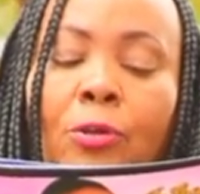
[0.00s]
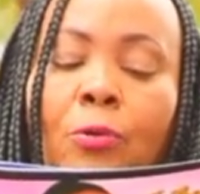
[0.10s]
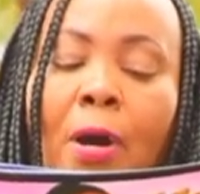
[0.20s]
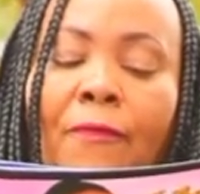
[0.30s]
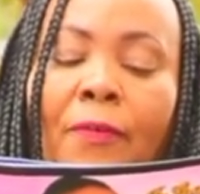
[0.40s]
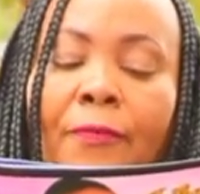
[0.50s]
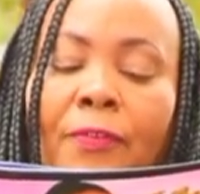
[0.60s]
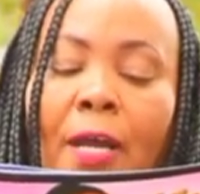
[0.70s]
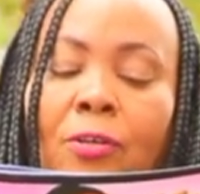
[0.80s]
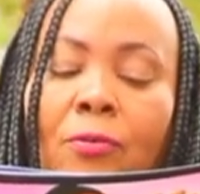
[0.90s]
You have
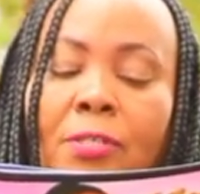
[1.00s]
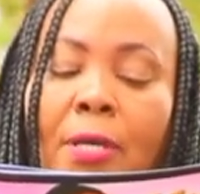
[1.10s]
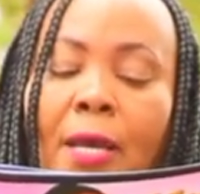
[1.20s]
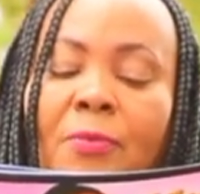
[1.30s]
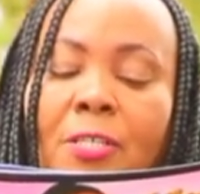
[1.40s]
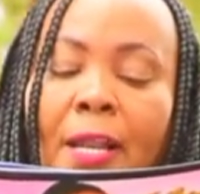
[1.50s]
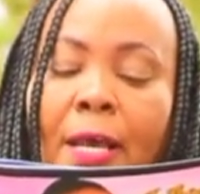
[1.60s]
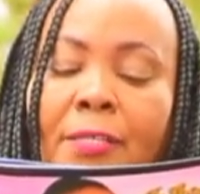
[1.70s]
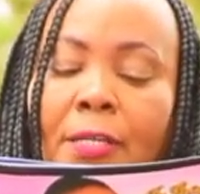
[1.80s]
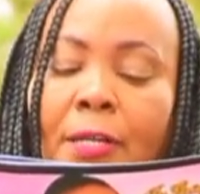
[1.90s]
left a huge
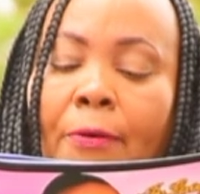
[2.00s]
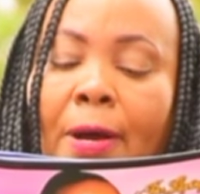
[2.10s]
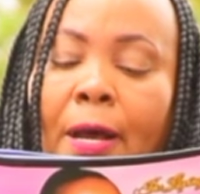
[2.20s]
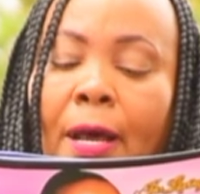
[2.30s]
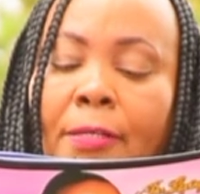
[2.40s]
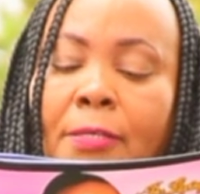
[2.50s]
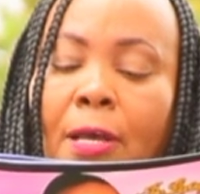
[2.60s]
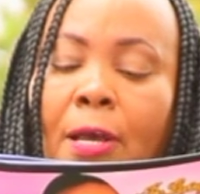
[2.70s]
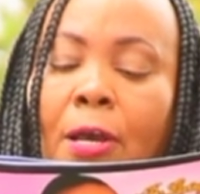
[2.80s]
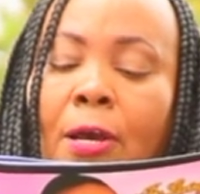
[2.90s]
emptiness in our hearts,
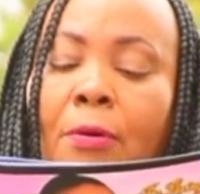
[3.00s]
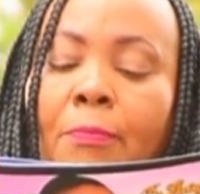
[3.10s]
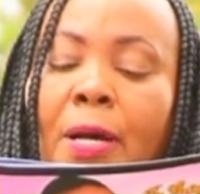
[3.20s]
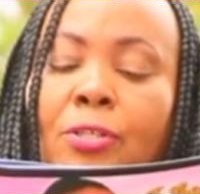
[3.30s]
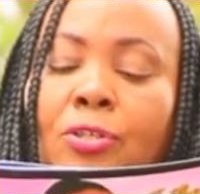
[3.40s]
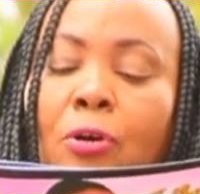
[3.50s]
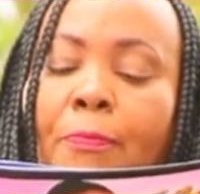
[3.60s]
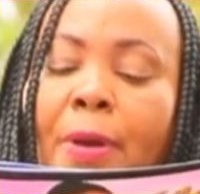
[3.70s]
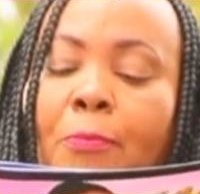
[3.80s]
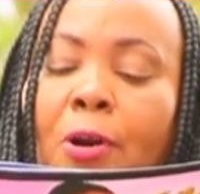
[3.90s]
but your
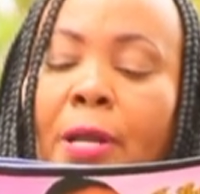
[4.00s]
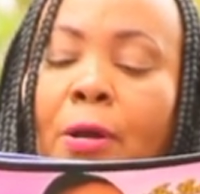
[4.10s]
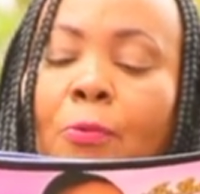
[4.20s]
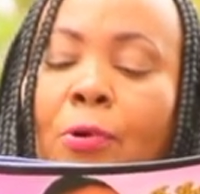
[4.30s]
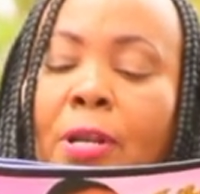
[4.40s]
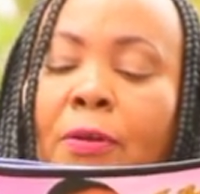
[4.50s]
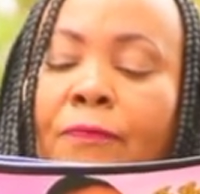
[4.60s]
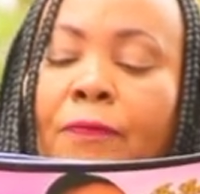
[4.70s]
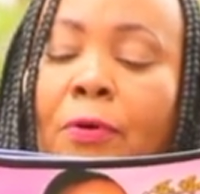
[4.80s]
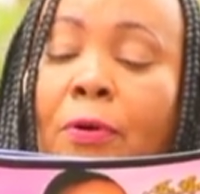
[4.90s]
memory will
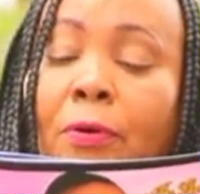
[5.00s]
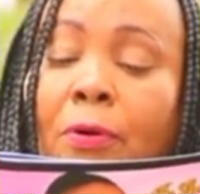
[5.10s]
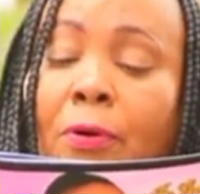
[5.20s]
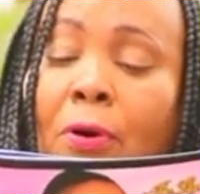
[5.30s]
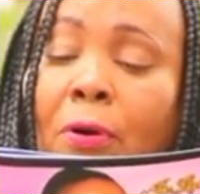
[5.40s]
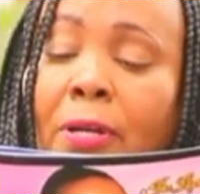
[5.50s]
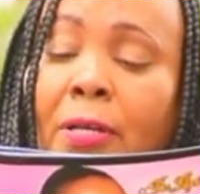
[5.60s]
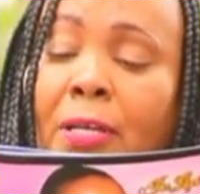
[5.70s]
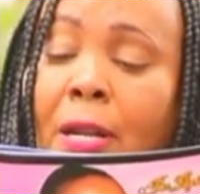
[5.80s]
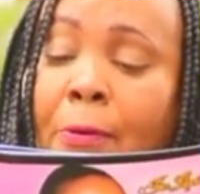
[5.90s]
live on
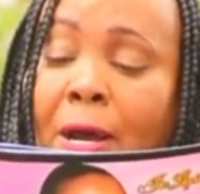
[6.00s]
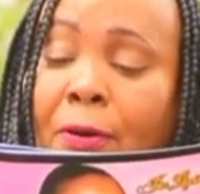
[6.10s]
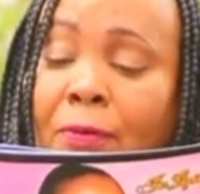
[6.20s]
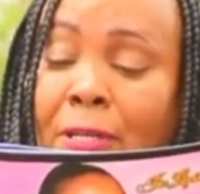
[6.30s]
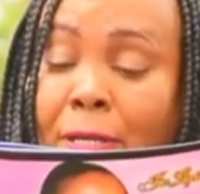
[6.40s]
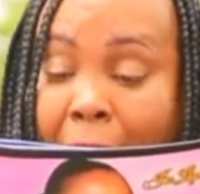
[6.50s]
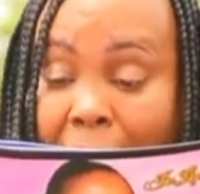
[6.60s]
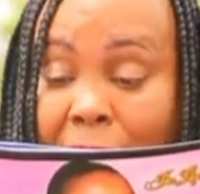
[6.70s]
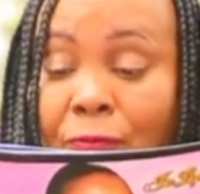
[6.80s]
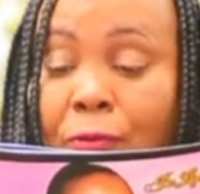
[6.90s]
in
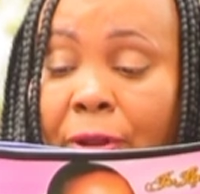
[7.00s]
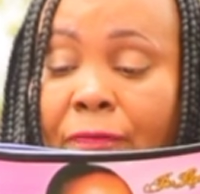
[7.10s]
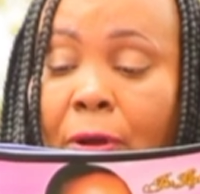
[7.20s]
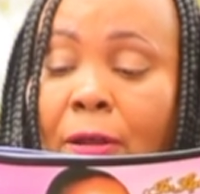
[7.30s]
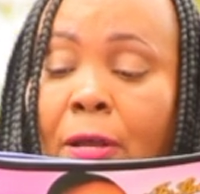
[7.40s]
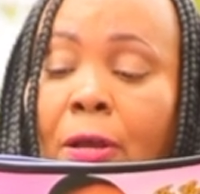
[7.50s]
us forever.